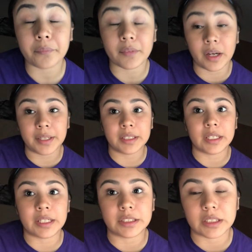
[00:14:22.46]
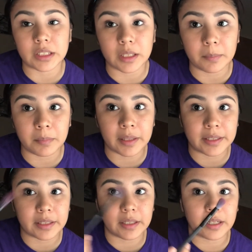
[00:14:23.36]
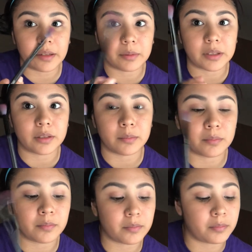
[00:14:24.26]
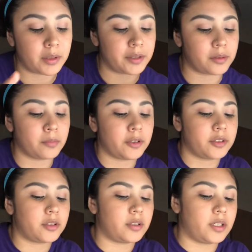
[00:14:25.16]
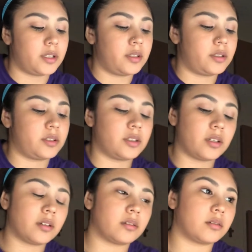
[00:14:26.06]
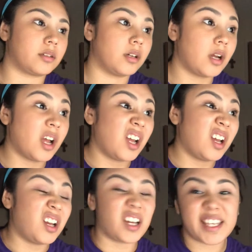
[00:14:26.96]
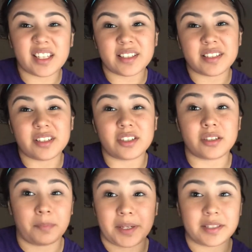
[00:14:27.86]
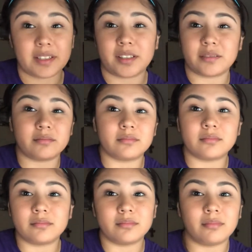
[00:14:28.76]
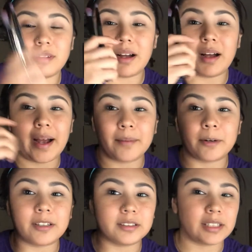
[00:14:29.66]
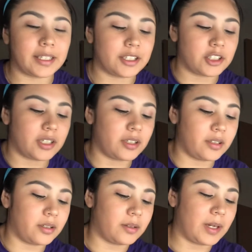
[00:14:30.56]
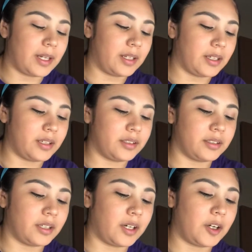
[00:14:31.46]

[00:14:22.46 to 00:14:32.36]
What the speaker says: I did. I just ended up blending it out with the blender brush thing. So again, this is just basic eyebrows, eyeshadow, and then